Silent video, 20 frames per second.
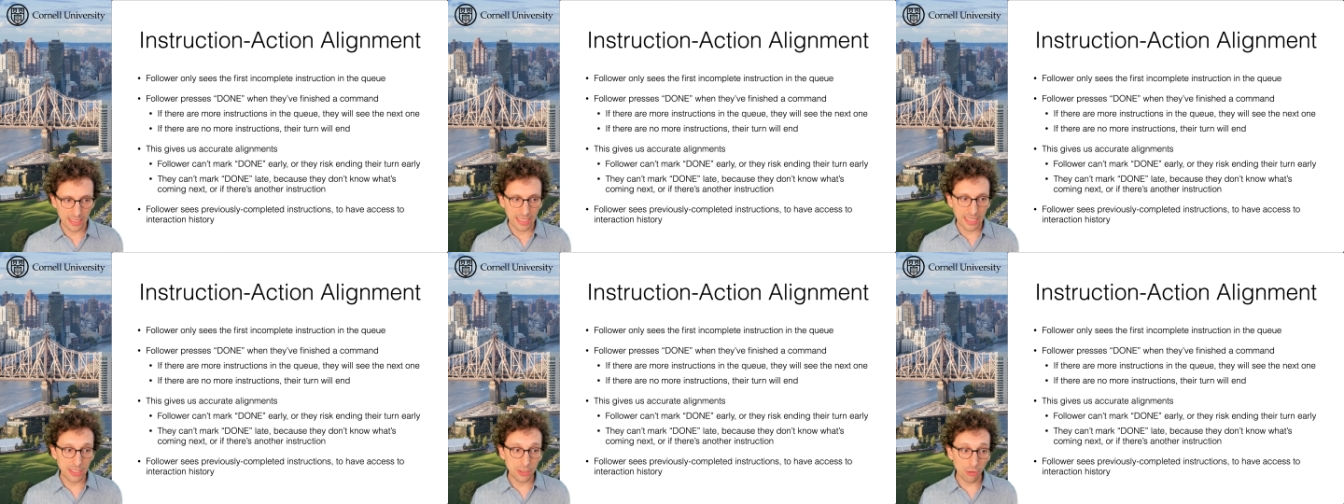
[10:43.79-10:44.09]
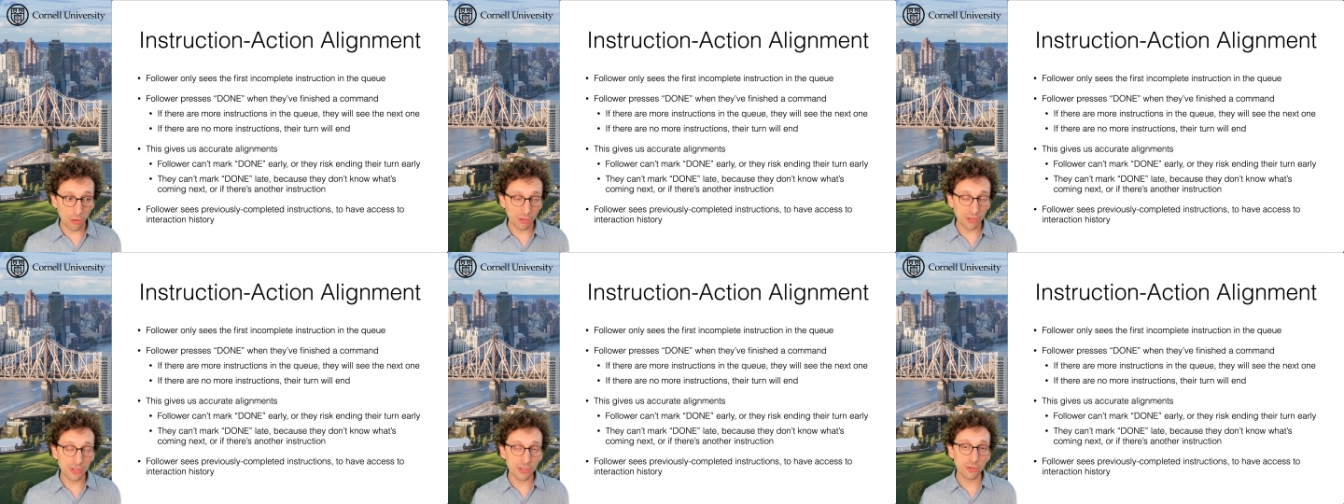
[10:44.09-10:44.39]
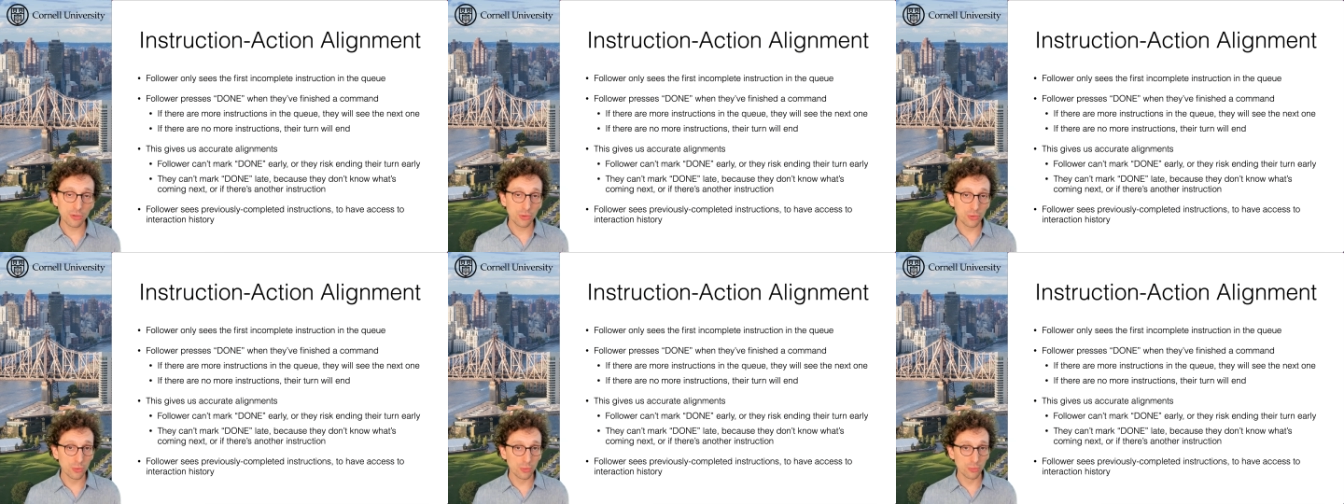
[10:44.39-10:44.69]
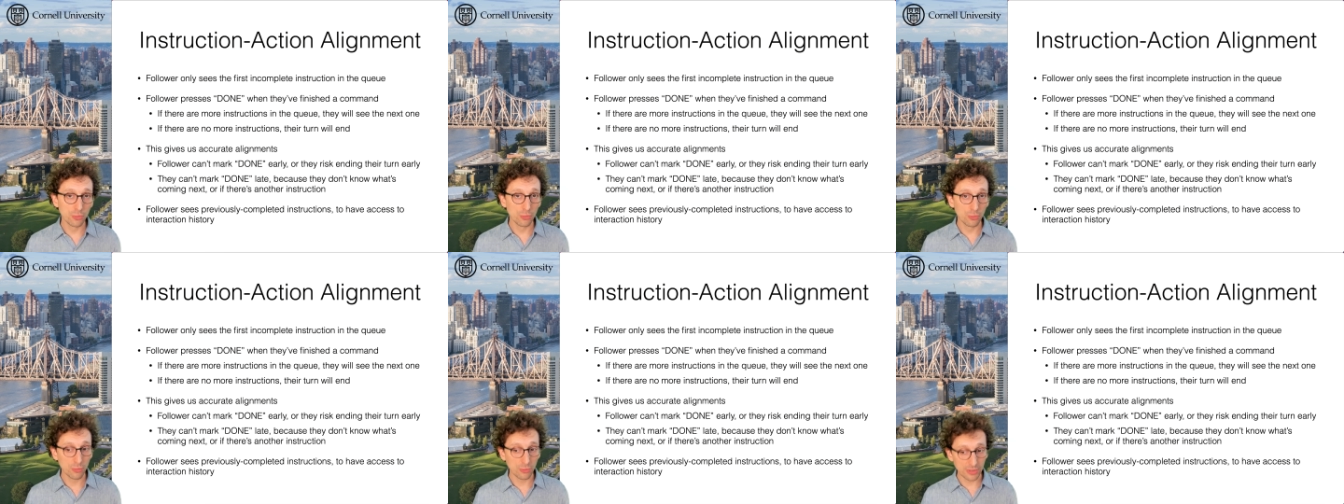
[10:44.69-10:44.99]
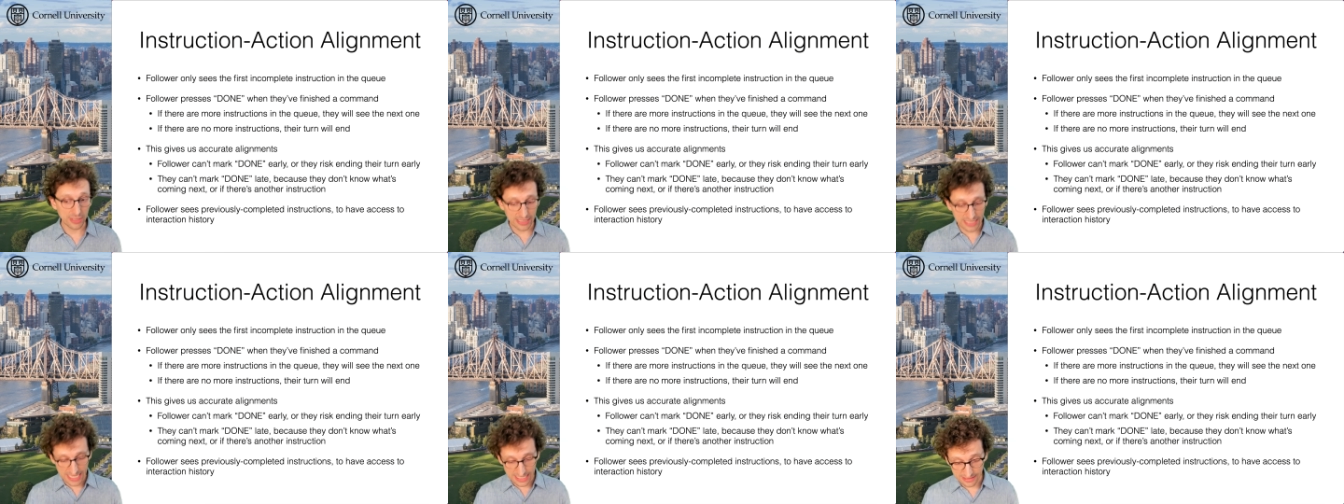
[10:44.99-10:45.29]
In order to
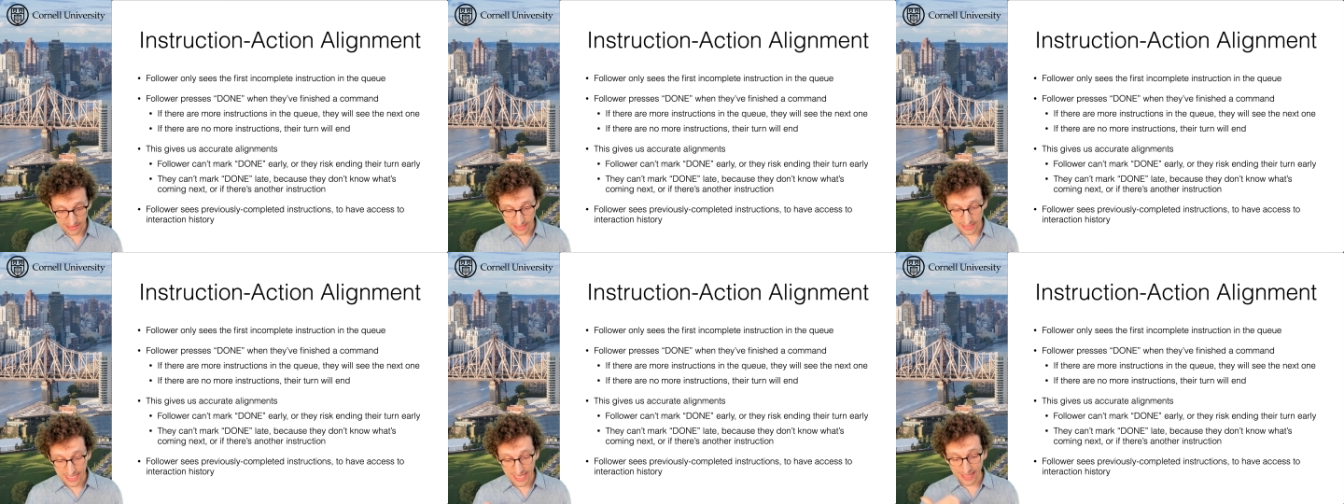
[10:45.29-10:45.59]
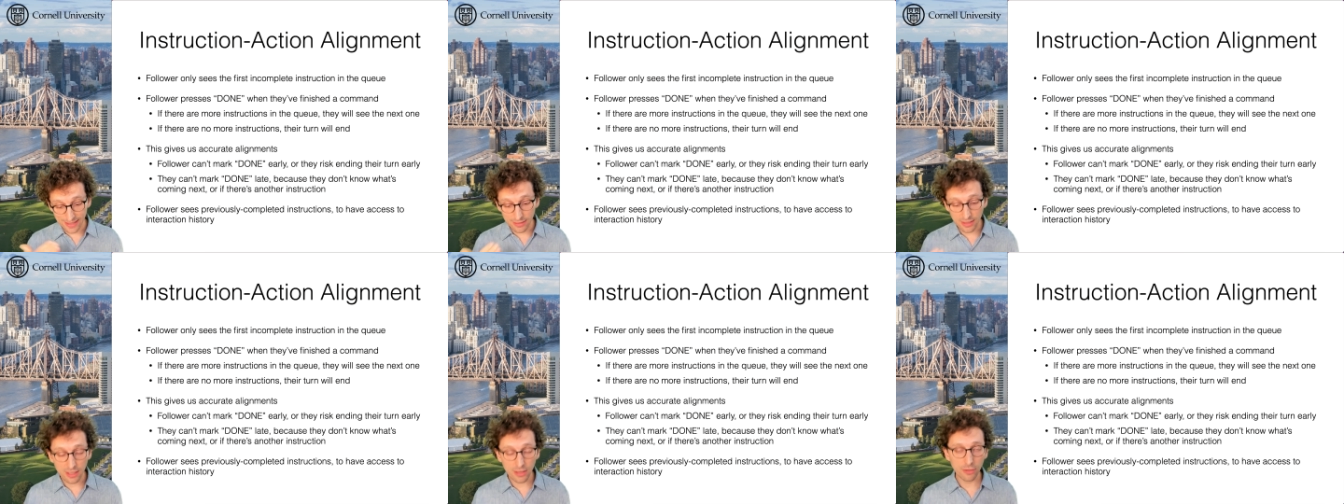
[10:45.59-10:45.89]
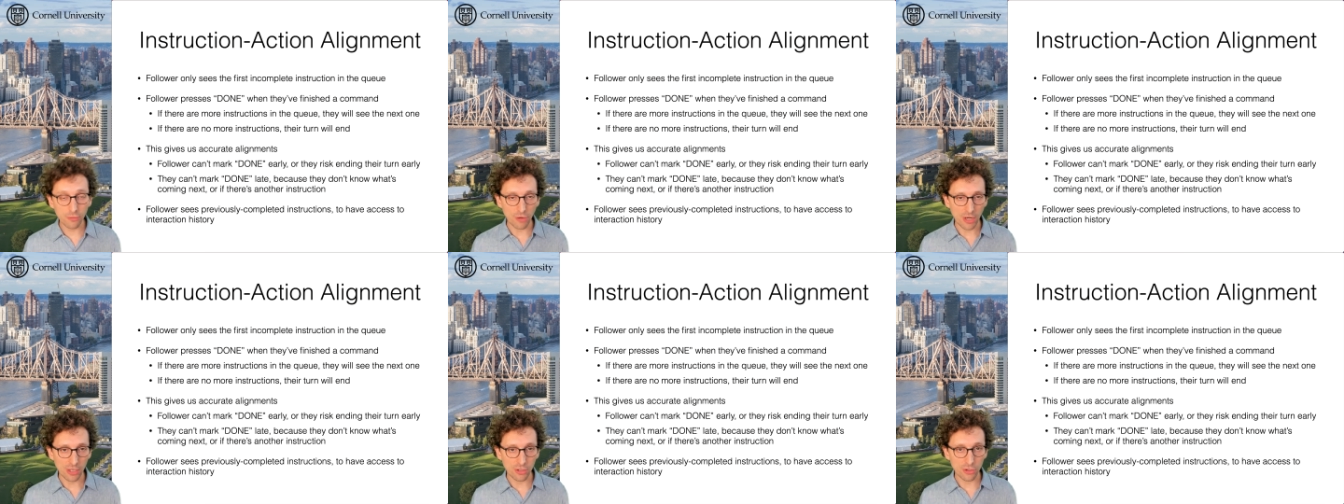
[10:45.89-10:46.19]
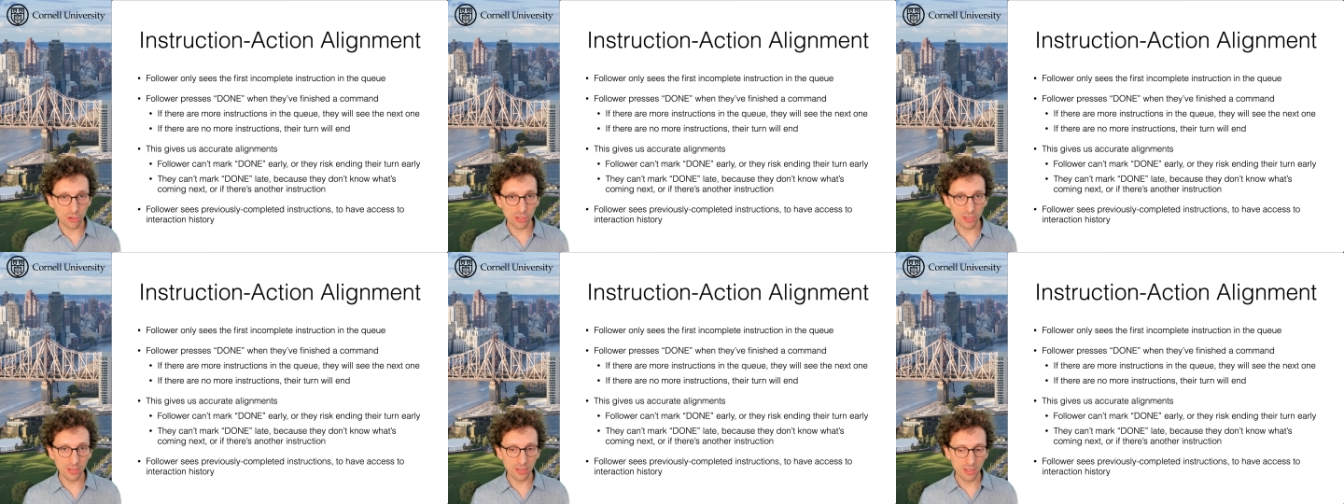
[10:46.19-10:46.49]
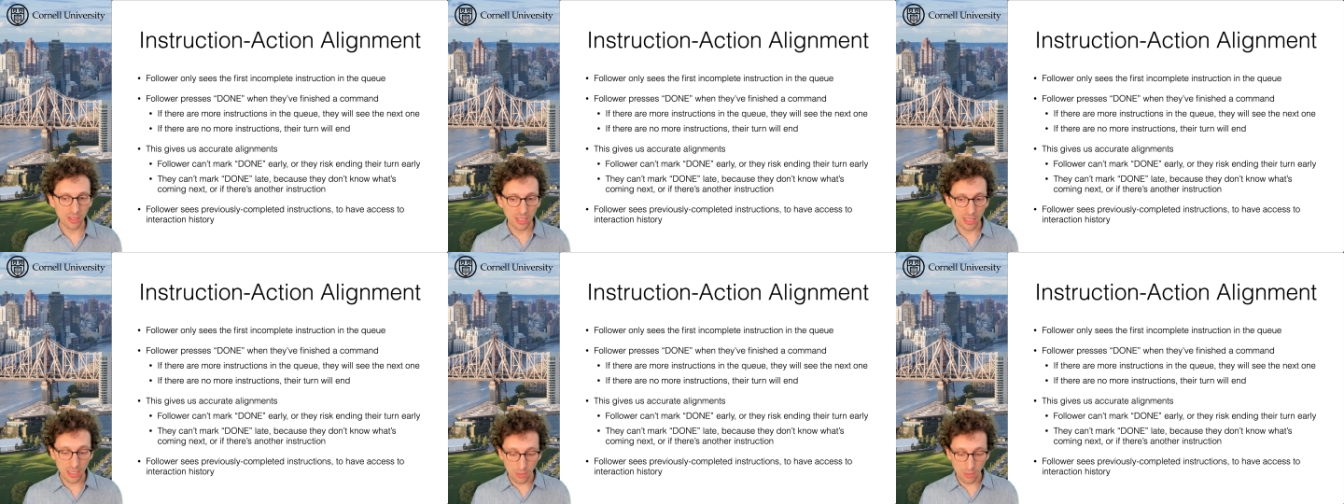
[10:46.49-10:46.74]
get the next instruction,